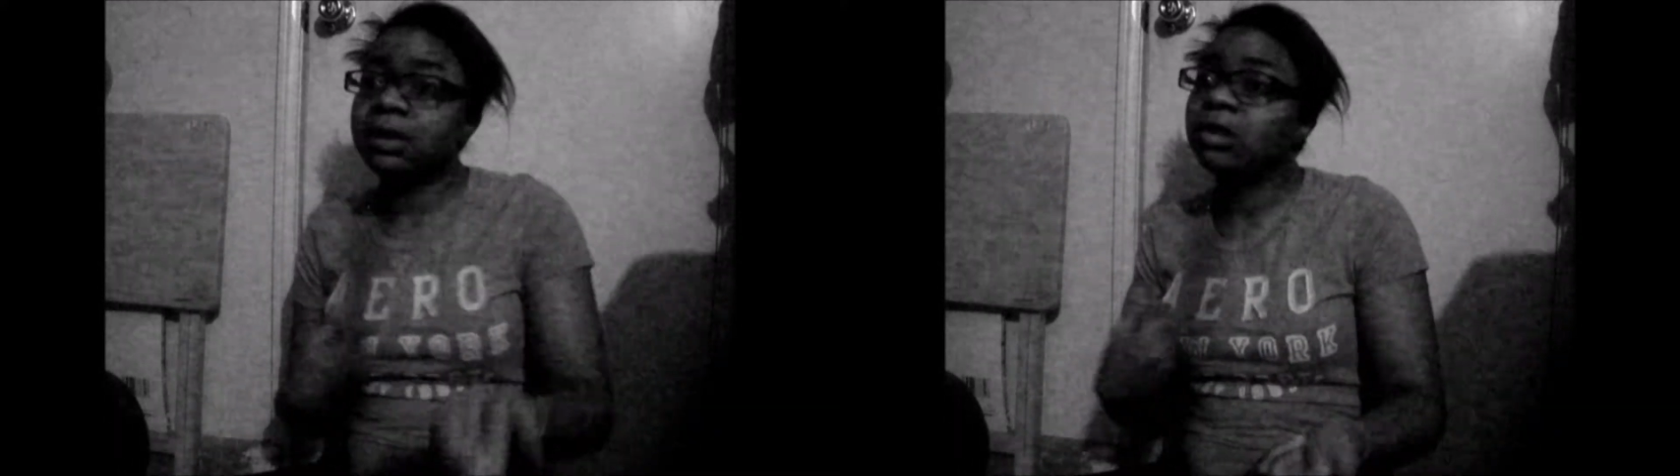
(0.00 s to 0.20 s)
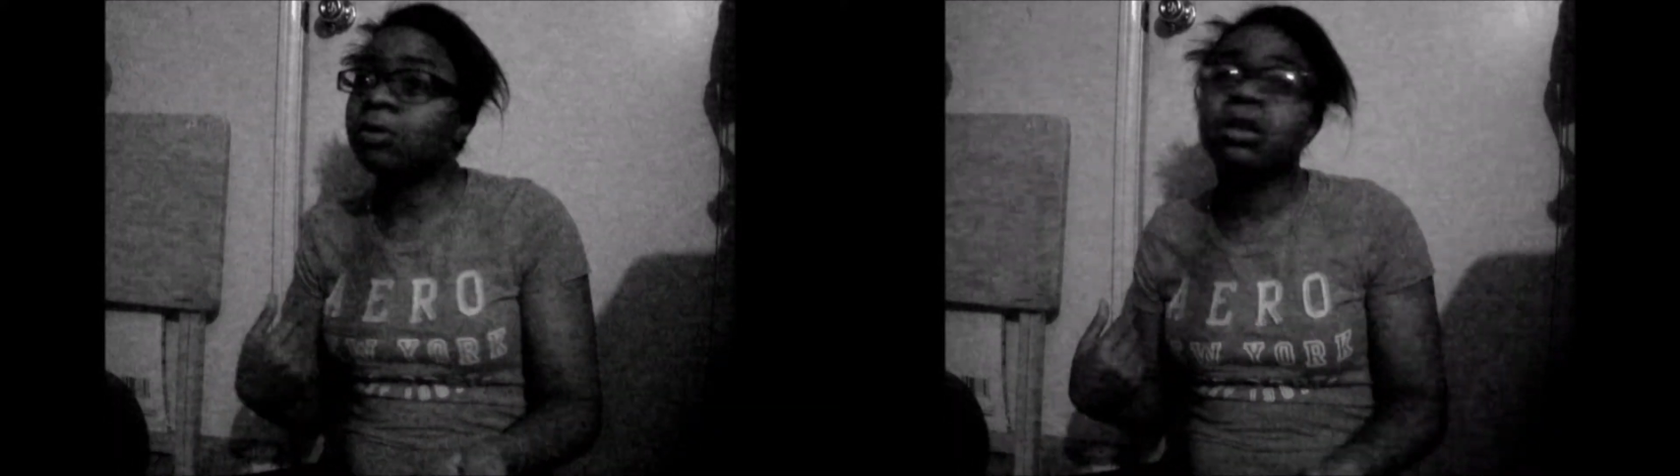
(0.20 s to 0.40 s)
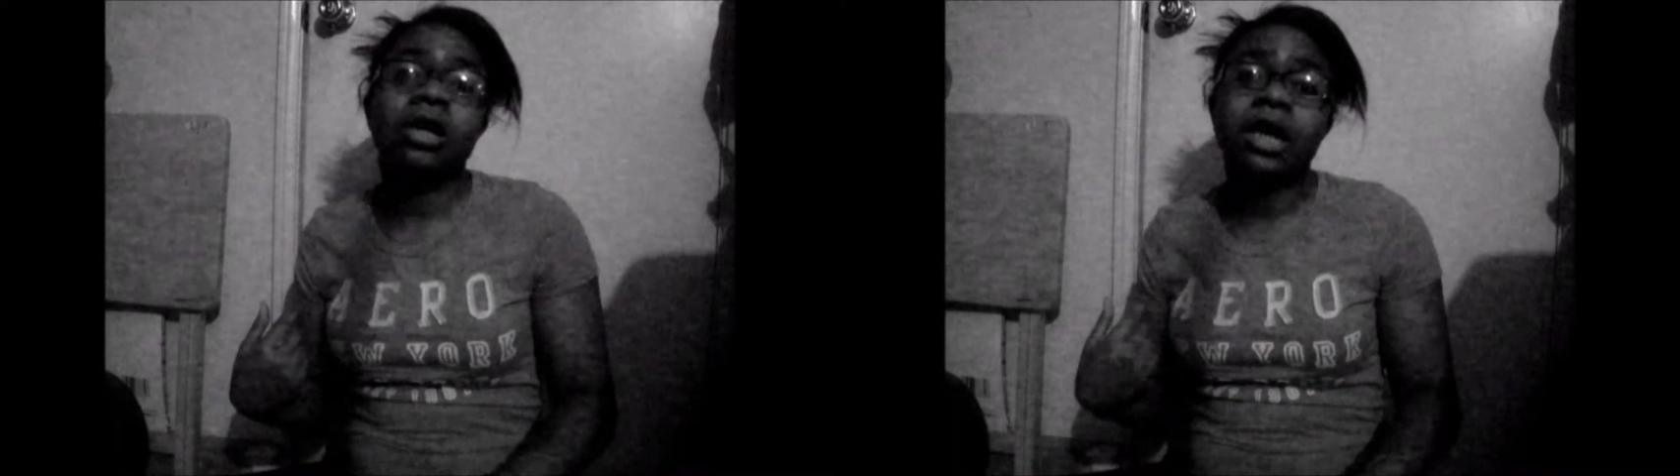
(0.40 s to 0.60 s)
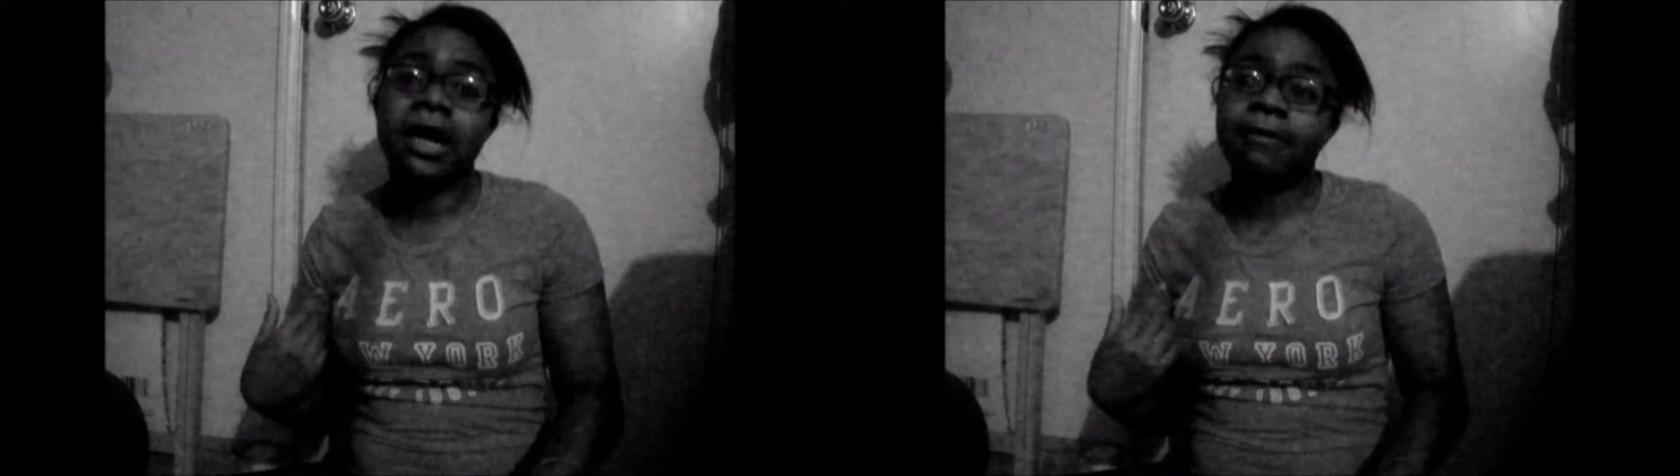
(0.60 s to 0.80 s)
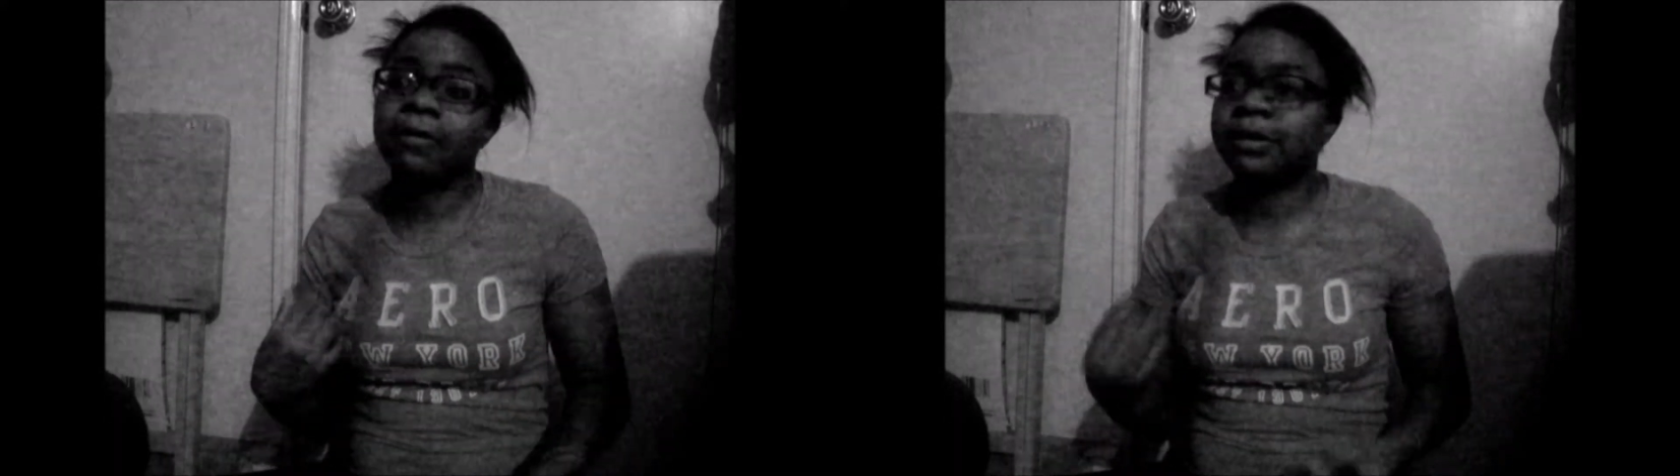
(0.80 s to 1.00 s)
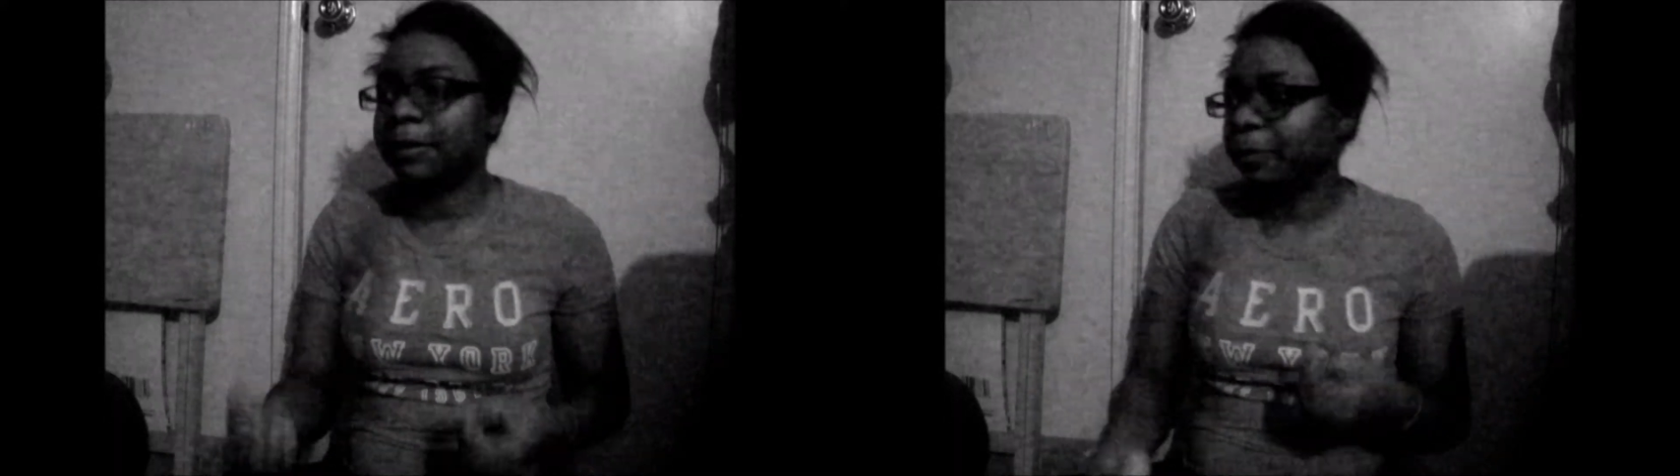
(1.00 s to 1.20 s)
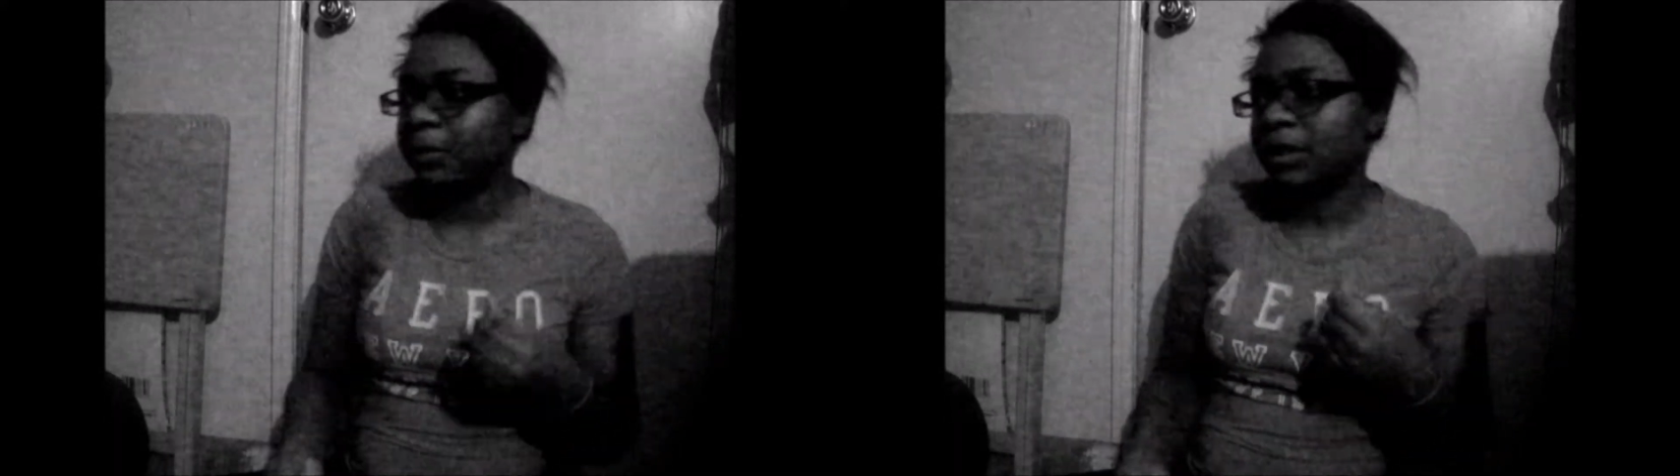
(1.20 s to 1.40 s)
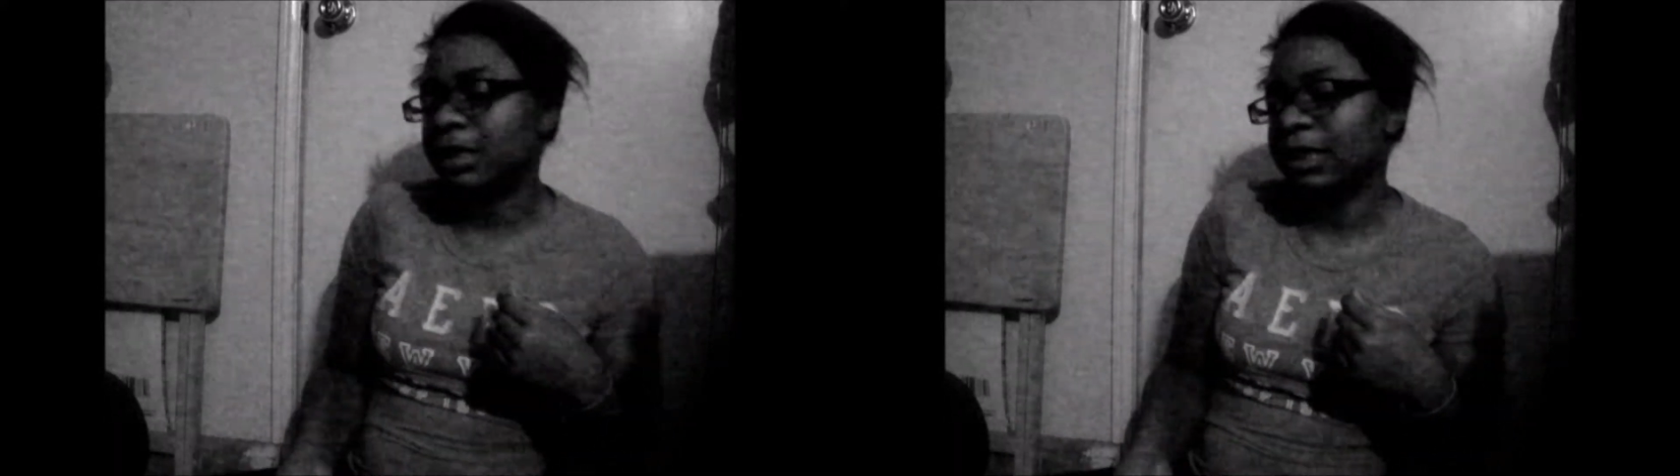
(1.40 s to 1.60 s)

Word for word: be going off, and I want,